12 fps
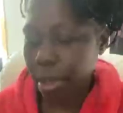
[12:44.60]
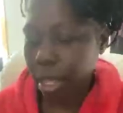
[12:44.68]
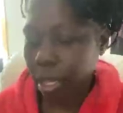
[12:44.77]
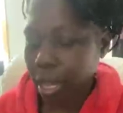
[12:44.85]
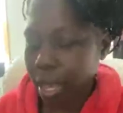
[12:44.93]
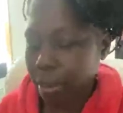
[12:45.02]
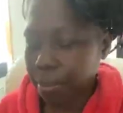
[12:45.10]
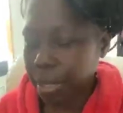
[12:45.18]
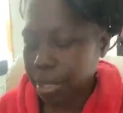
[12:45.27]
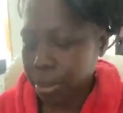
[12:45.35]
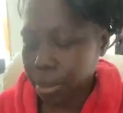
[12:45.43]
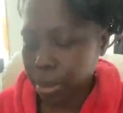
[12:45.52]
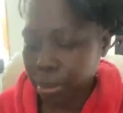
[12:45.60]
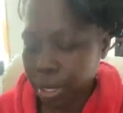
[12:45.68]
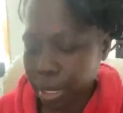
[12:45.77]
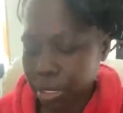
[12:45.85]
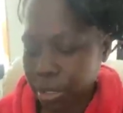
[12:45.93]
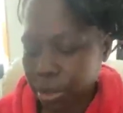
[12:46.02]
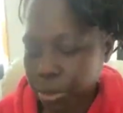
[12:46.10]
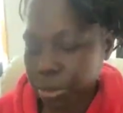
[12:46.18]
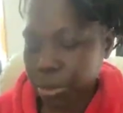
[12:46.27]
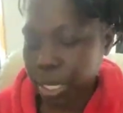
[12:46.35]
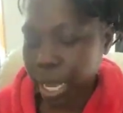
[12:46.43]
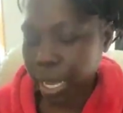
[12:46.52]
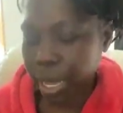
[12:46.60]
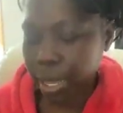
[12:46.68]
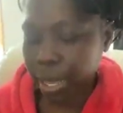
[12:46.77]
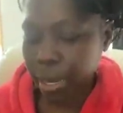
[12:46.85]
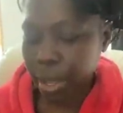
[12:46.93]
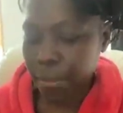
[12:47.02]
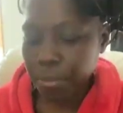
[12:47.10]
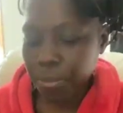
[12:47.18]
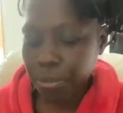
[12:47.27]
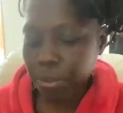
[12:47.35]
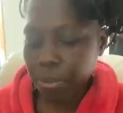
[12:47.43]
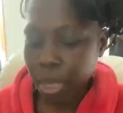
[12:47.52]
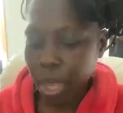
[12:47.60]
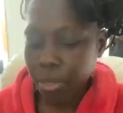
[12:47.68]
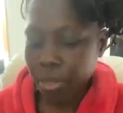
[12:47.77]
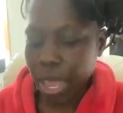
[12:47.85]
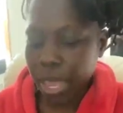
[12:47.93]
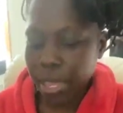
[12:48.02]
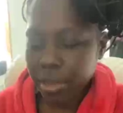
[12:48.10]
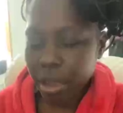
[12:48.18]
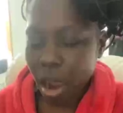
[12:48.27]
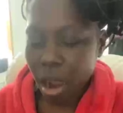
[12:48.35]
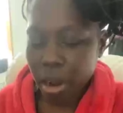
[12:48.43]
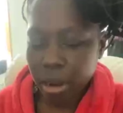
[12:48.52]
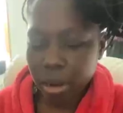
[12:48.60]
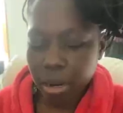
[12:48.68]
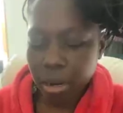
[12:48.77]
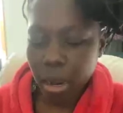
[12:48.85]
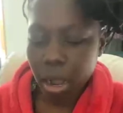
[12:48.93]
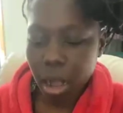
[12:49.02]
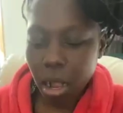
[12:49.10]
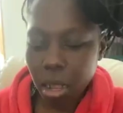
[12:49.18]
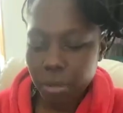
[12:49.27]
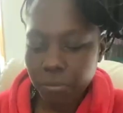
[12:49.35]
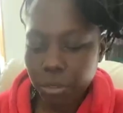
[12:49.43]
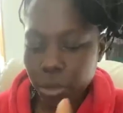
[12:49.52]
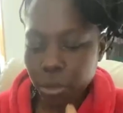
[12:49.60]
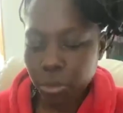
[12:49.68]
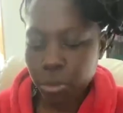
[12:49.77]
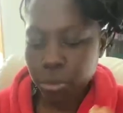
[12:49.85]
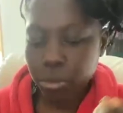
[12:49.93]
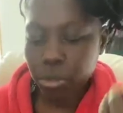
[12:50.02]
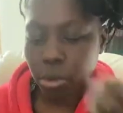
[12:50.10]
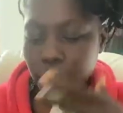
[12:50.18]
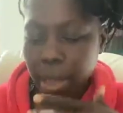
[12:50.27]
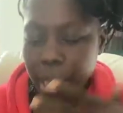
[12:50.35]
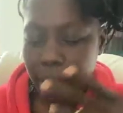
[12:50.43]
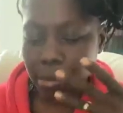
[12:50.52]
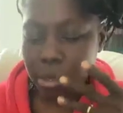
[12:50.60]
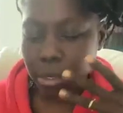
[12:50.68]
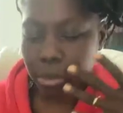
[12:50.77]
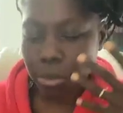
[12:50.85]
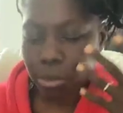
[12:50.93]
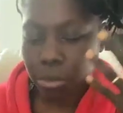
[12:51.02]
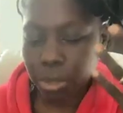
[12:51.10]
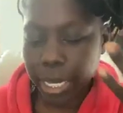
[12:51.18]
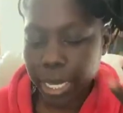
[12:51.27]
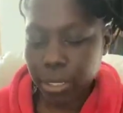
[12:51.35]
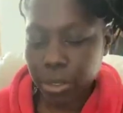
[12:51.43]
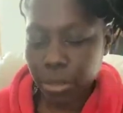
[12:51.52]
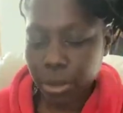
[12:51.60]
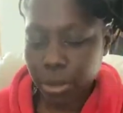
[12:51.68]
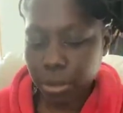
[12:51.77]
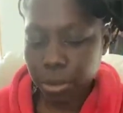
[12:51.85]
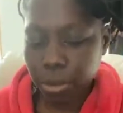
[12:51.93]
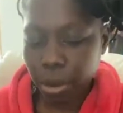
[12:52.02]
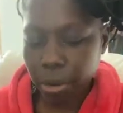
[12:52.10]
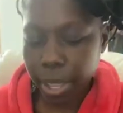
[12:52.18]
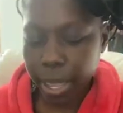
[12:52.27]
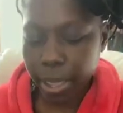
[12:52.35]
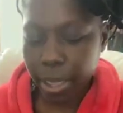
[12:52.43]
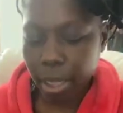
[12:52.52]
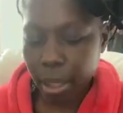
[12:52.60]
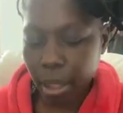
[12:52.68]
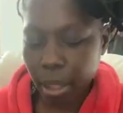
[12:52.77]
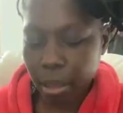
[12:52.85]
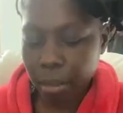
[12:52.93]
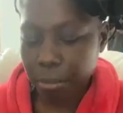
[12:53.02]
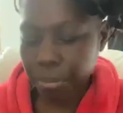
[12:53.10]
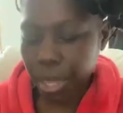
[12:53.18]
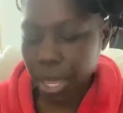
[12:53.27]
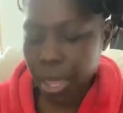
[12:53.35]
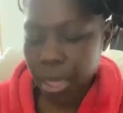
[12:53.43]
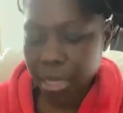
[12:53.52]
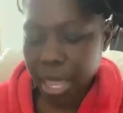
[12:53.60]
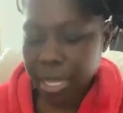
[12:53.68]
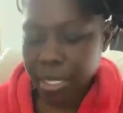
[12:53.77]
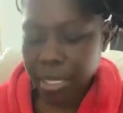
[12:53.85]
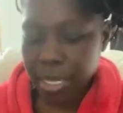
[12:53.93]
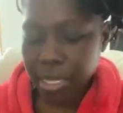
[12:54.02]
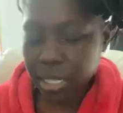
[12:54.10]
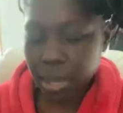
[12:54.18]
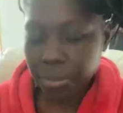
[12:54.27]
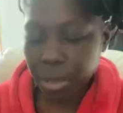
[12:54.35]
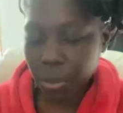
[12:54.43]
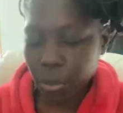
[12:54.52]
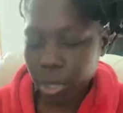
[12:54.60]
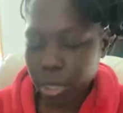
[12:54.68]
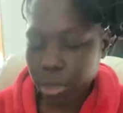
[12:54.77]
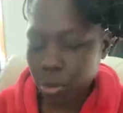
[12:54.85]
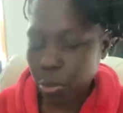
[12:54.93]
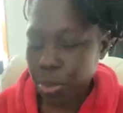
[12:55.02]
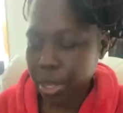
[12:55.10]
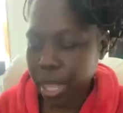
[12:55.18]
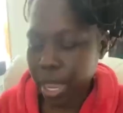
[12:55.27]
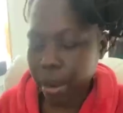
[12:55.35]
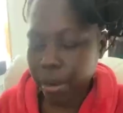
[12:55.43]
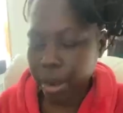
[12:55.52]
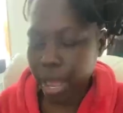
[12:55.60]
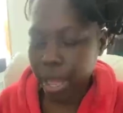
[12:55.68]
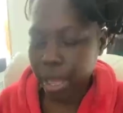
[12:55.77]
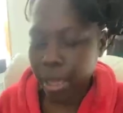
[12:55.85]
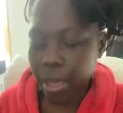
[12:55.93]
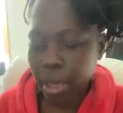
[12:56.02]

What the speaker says: a lot of mental health issues, and they are confused on how to get to you, okay? They see something with you, but they are not